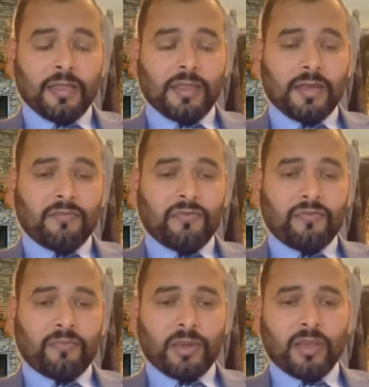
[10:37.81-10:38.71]
Then
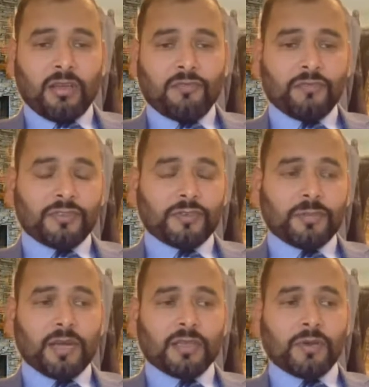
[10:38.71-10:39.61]
by help of his
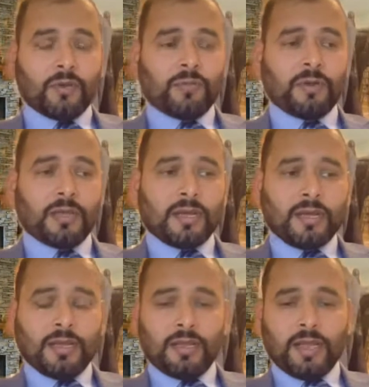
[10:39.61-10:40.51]
mother or
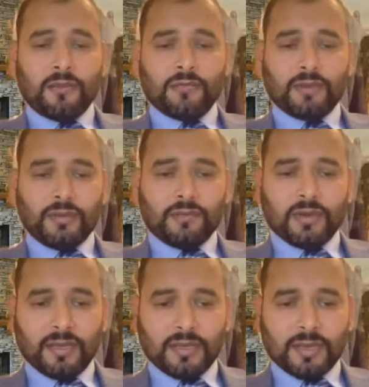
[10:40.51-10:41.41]
brother, he left
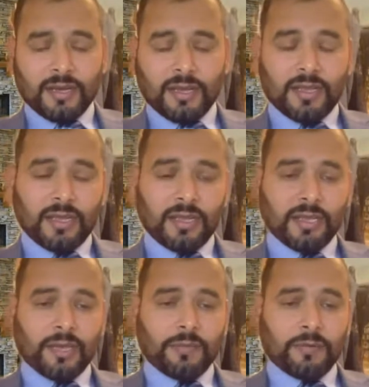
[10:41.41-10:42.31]
Afghanistan, and then
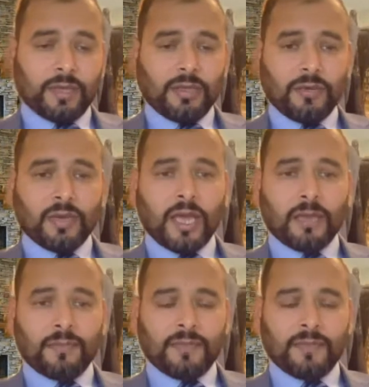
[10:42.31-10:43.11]
he came to the UK.